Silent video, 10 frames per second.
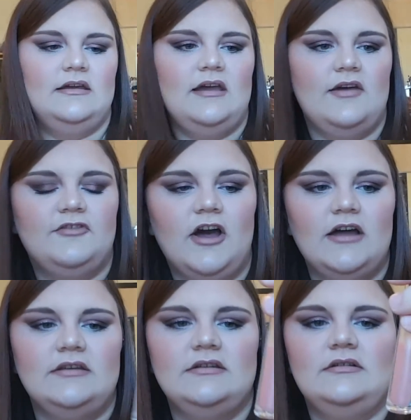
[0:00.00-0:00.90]
have
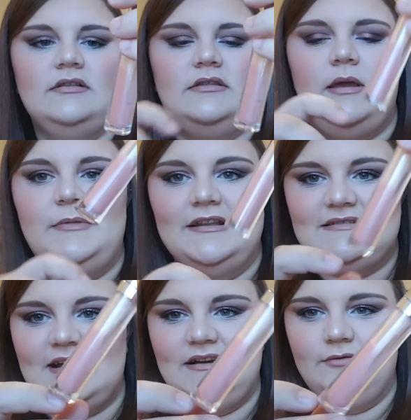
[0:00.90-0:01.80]
gotten. I mean, it's
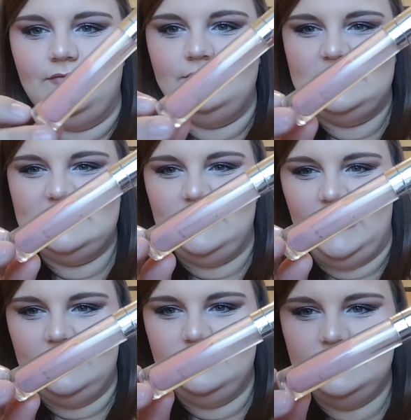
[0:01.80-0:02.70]
kind of
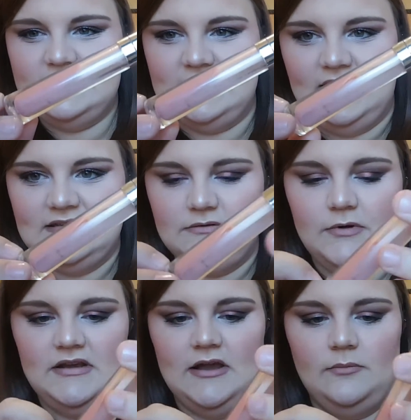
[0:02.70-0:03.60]
like slanted
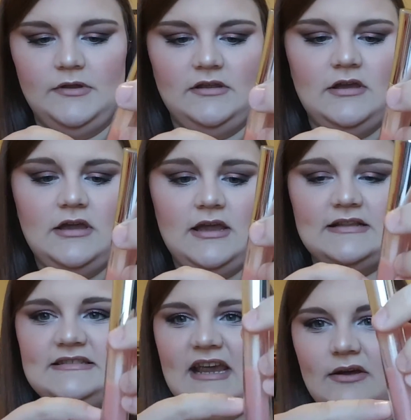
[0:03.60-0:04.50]
right now, but
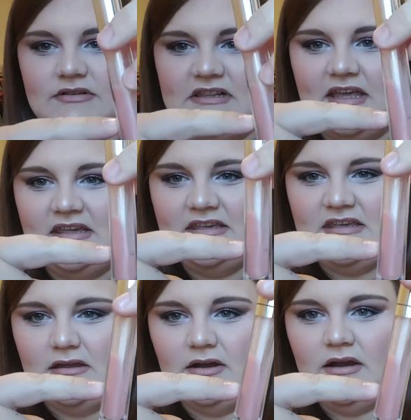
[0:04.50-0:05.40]
it's down to like
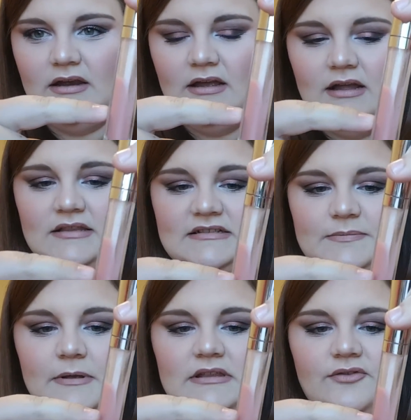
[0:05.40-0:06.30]
here. This is
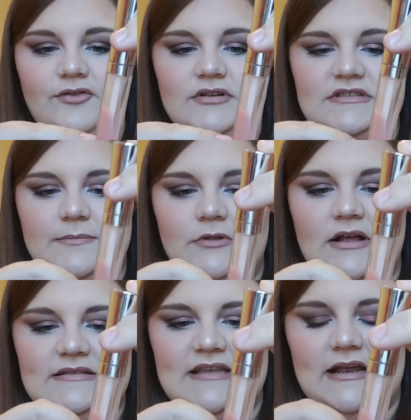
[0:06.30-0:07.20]
probably the first lip
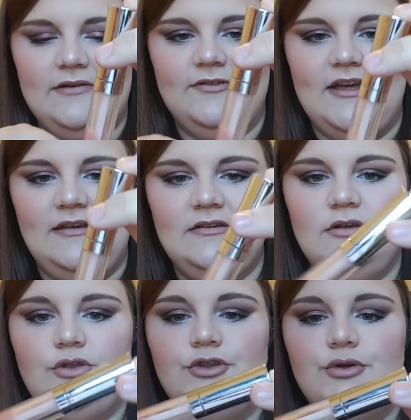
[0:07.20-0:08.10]
gloss that I've like
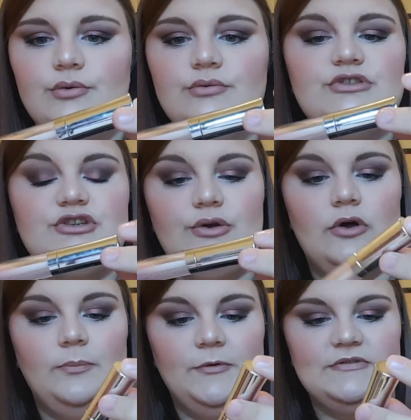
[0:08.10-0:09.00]
used
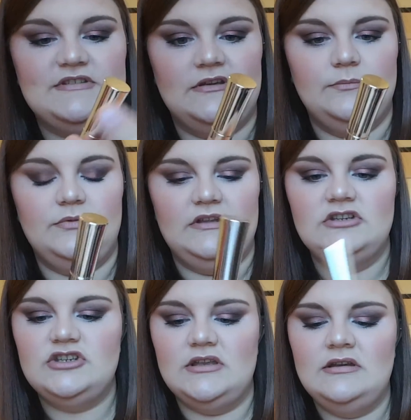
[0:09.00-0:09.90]
almost to
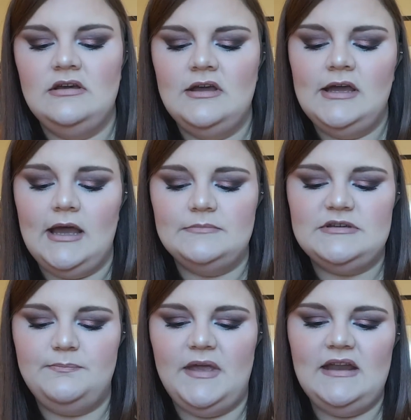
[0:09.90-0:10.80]
completion. I'm
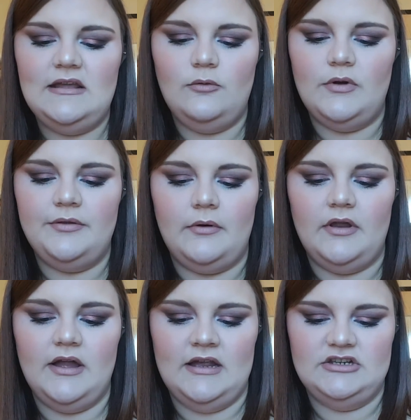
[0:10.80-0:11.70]
debating whether or
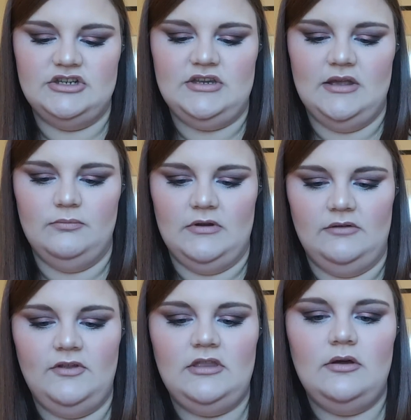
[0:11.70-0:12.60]
not I should get rid
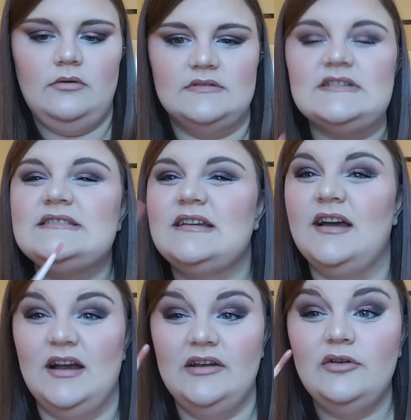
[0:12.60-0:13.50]
of it though, because it's
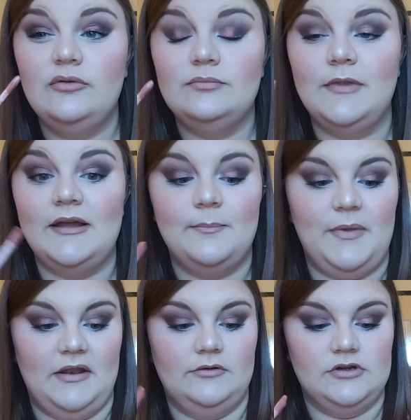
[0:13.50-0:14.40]
kind of like
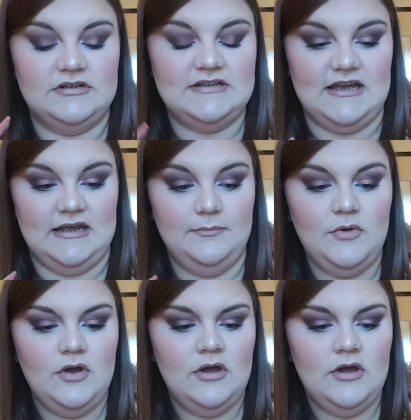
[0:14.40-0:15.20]
been a long time.